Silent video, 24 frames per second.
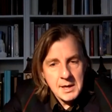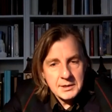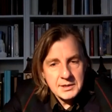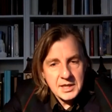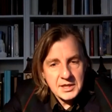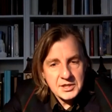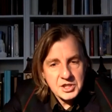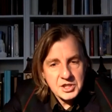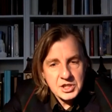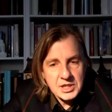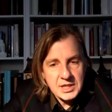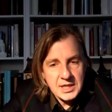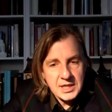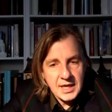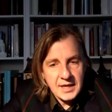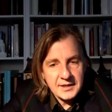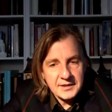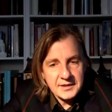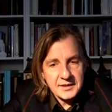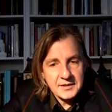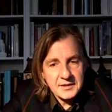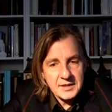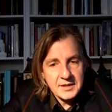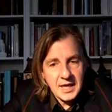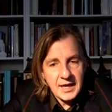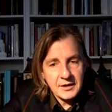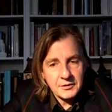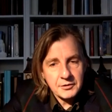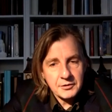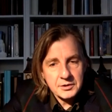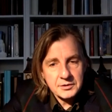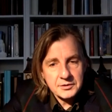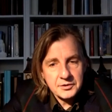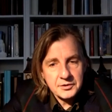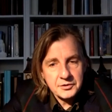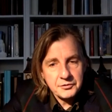that she had
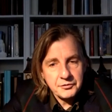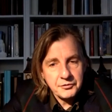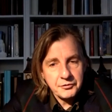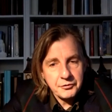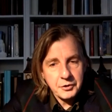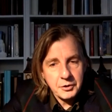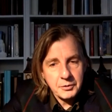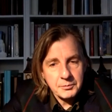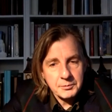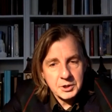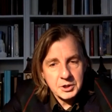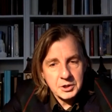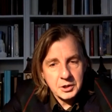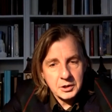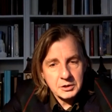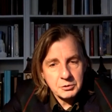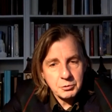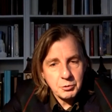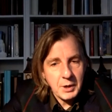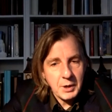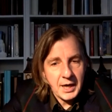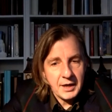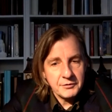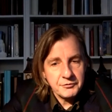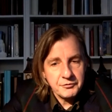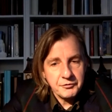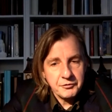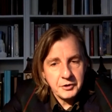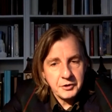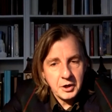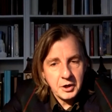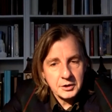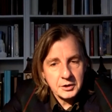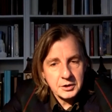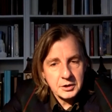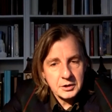inherited from her
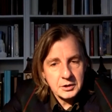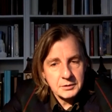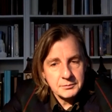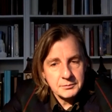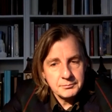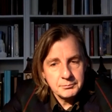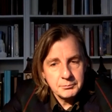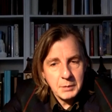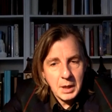grandfather.